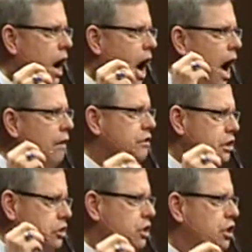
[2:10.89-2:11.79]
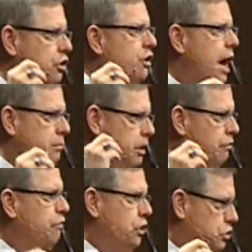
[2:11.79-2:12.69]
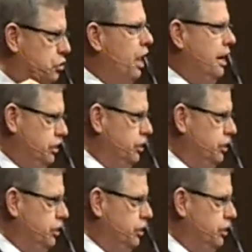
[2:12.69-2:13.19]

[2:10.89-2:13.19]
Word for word: Obviously, you got me confused last